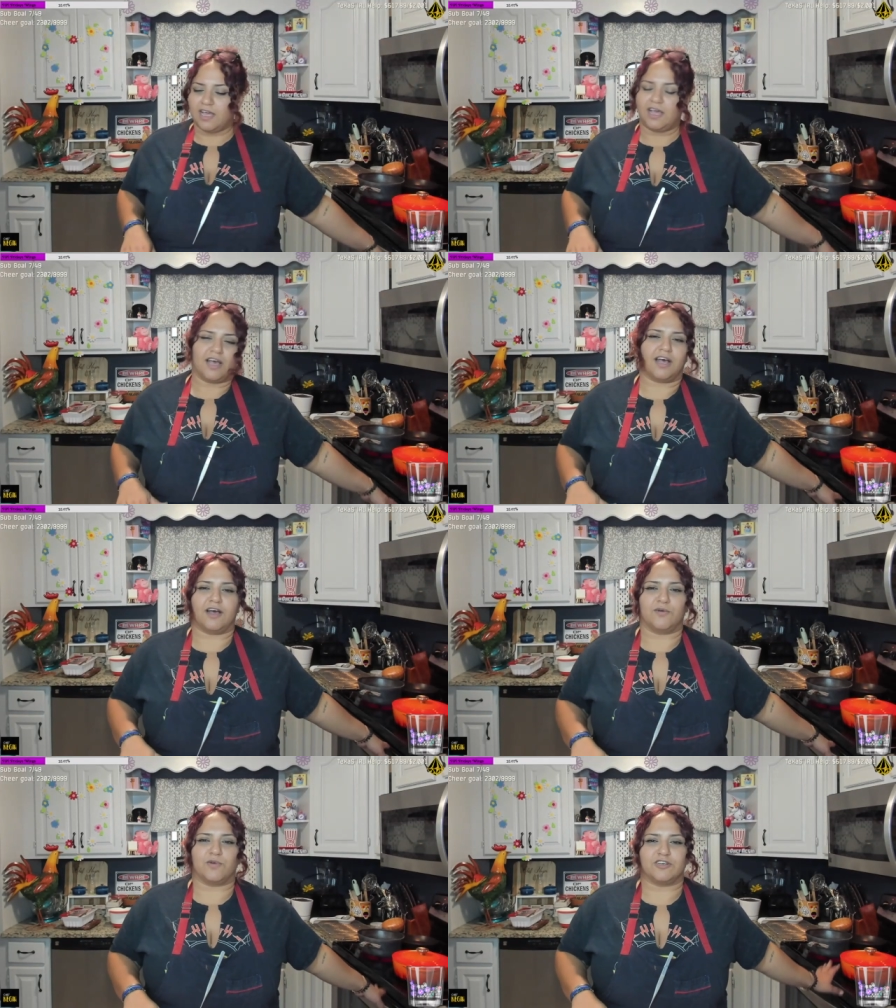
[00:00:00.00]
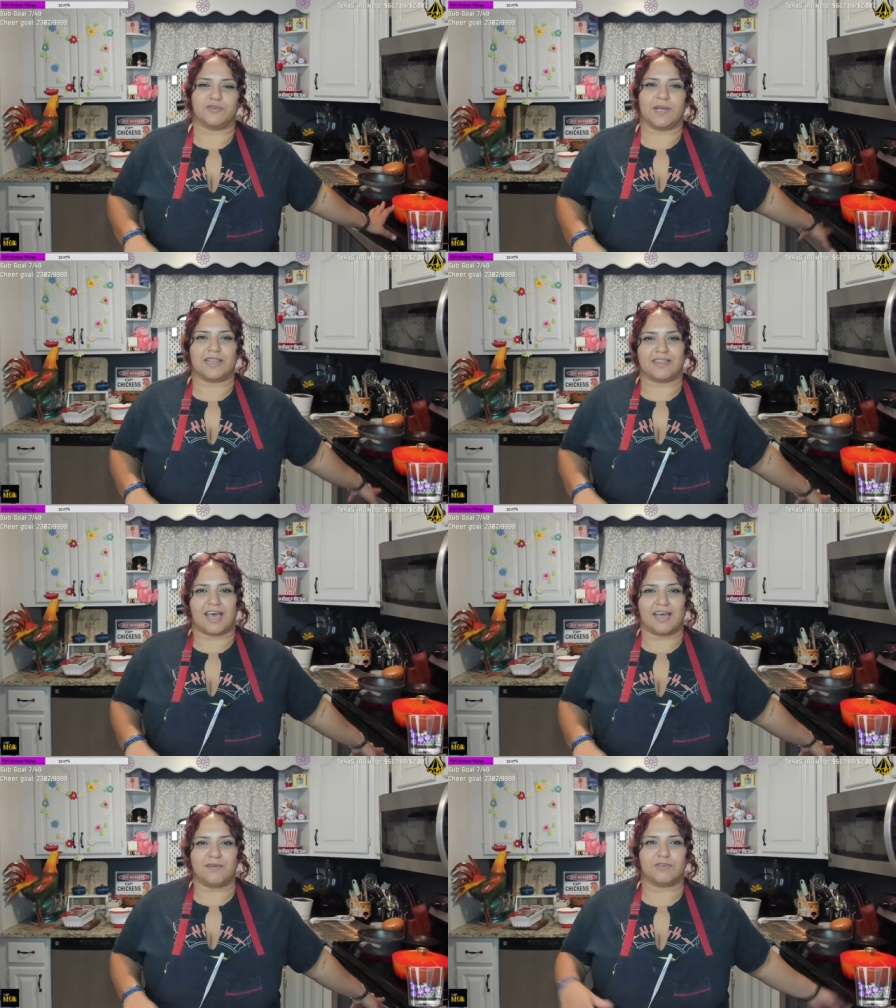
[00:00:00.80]
Uh, we're doing
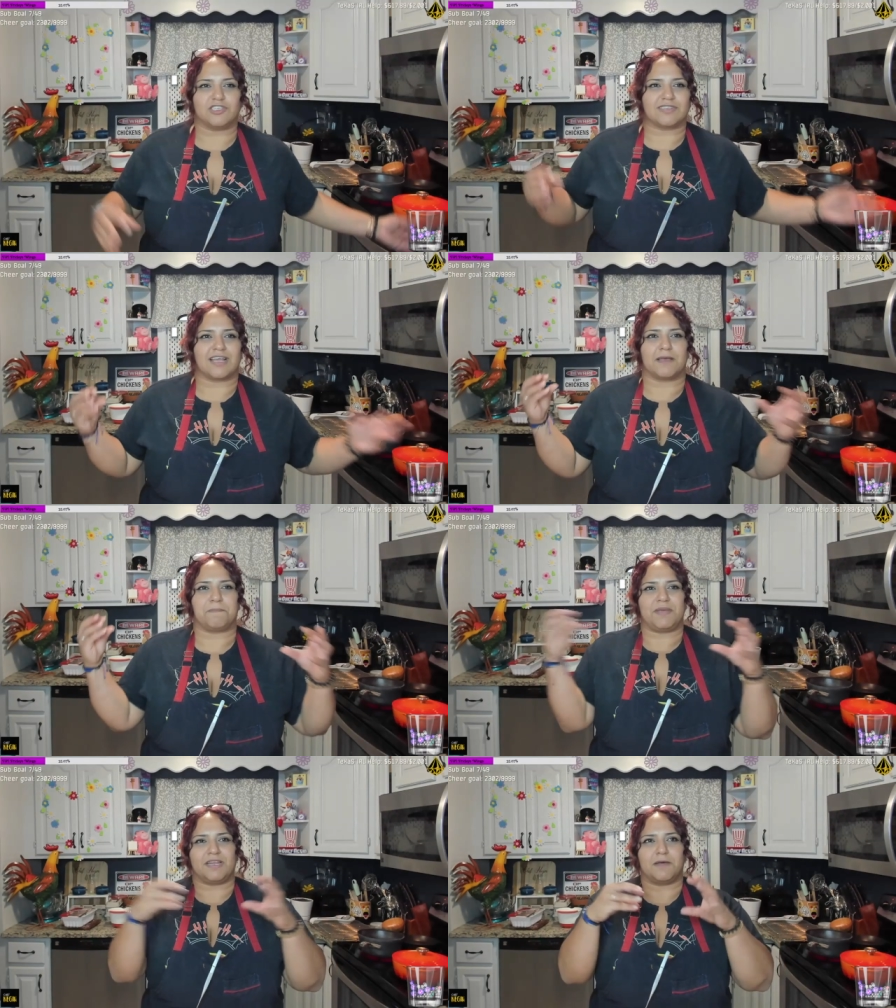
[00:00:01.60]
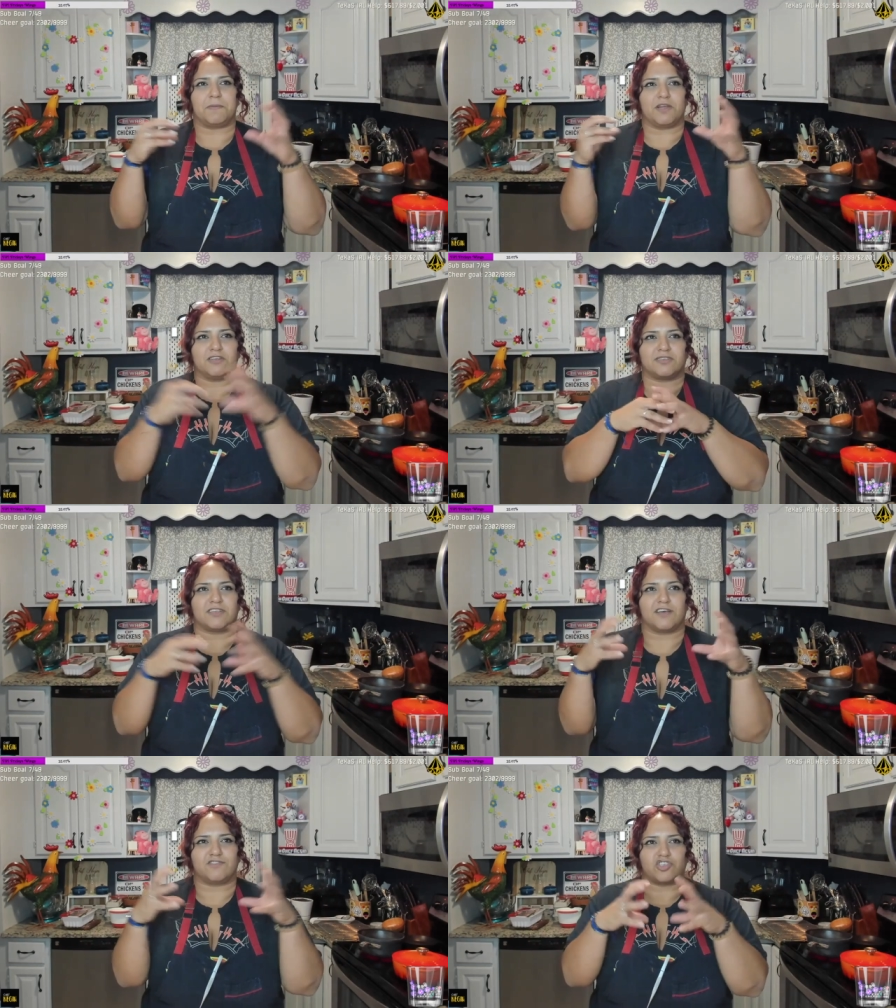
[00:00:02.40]
that, which is like a peanut butter
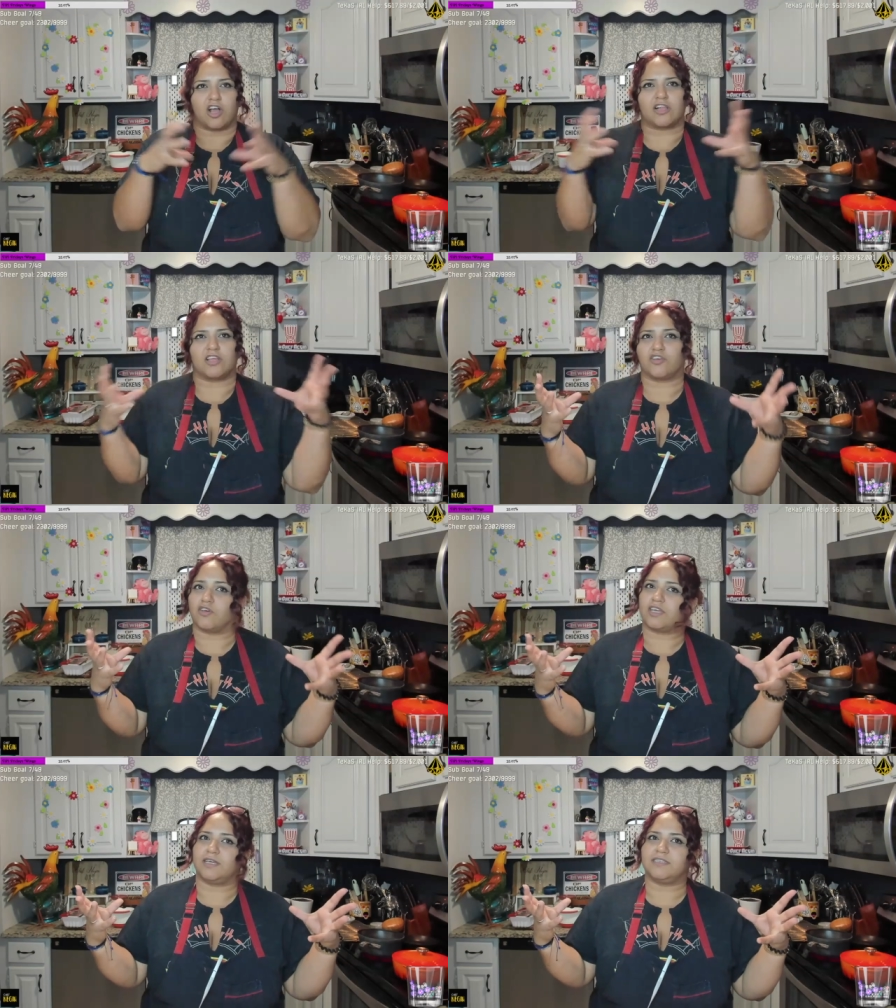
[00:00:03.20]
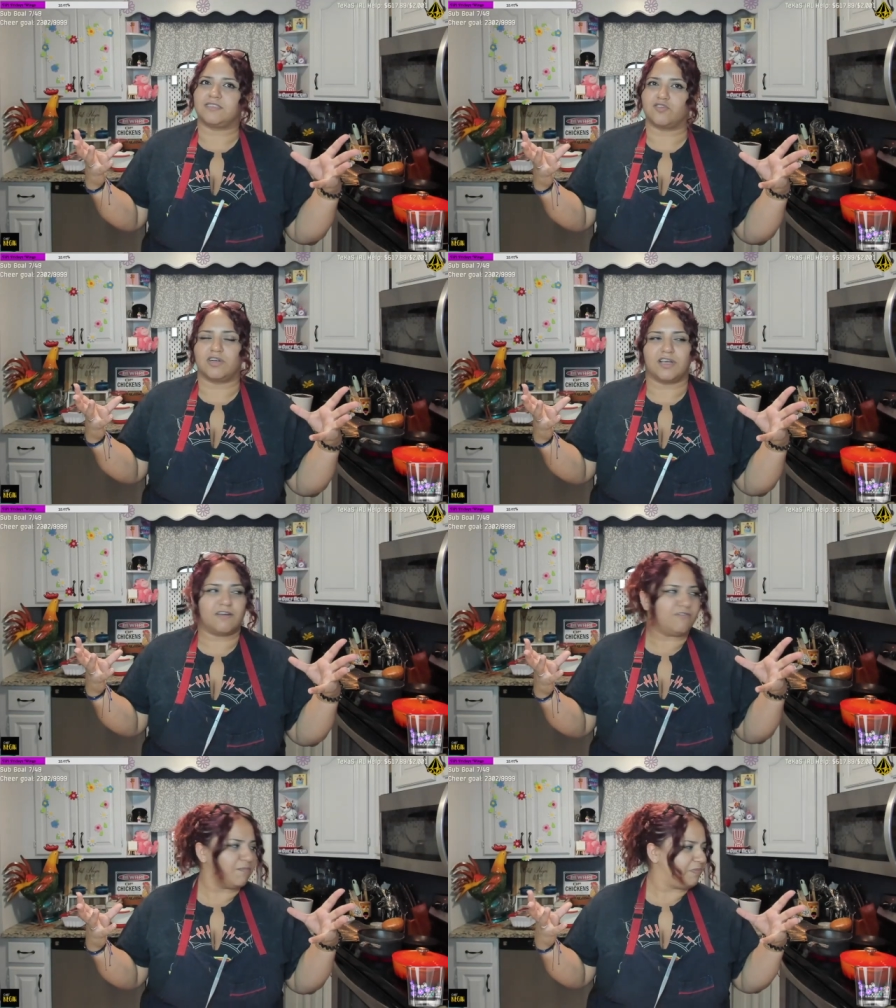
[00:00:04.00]
stuffed chocolate cookie, sort
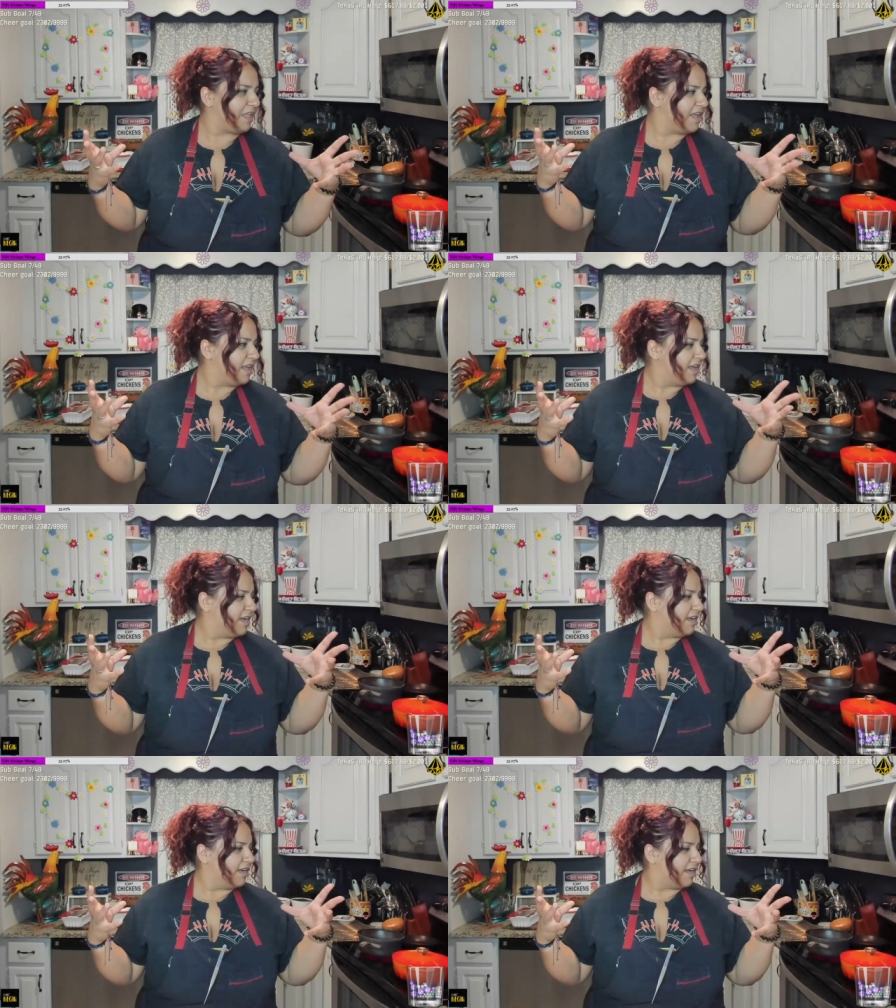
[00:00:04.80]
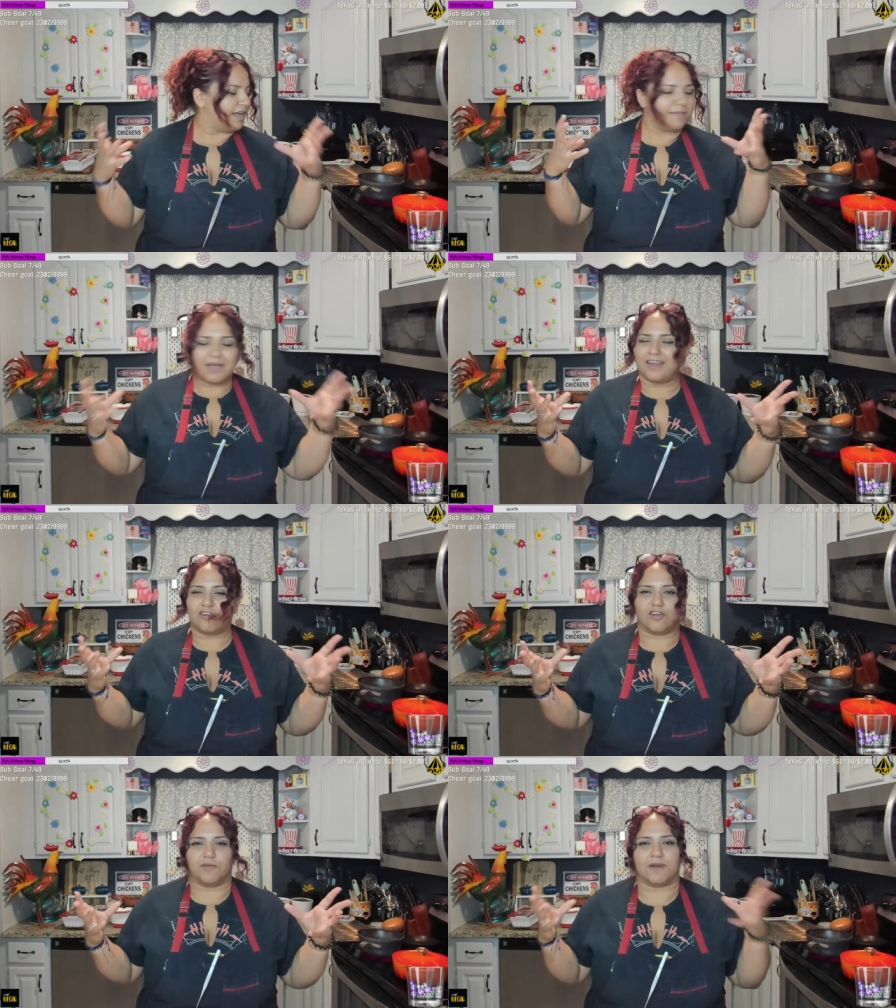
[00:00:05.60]
of. I, mean, I don't
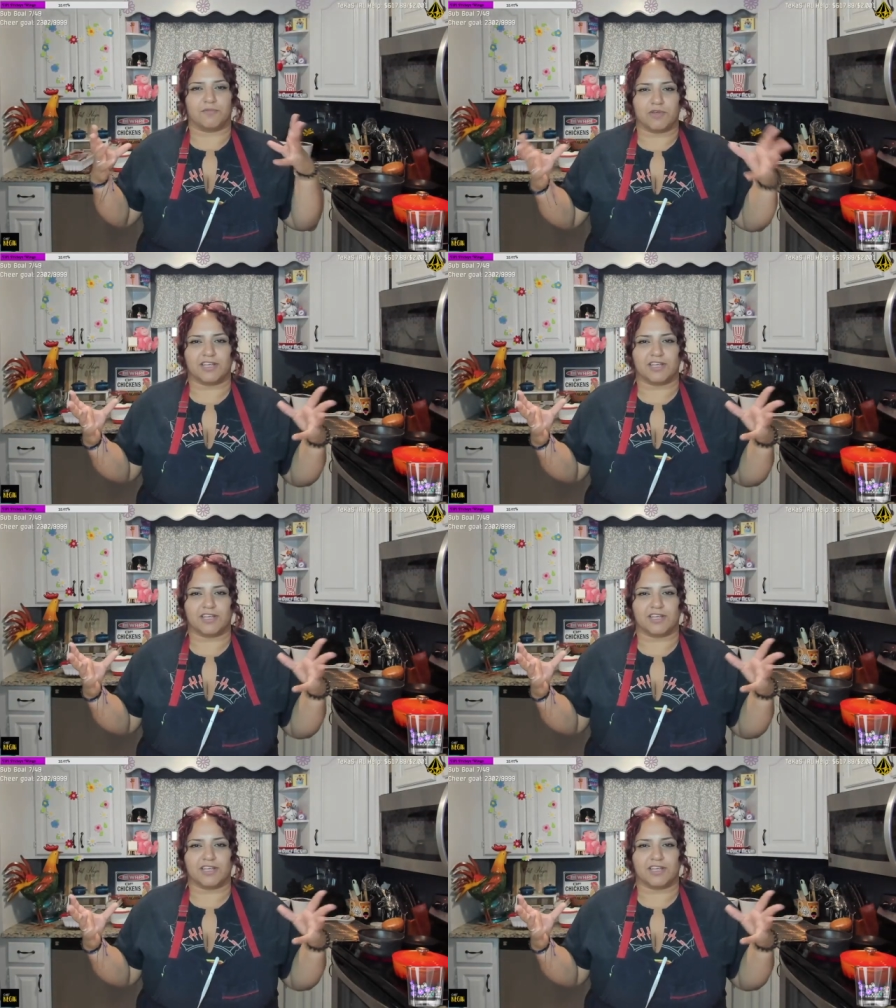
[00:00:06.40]
know, but I'm really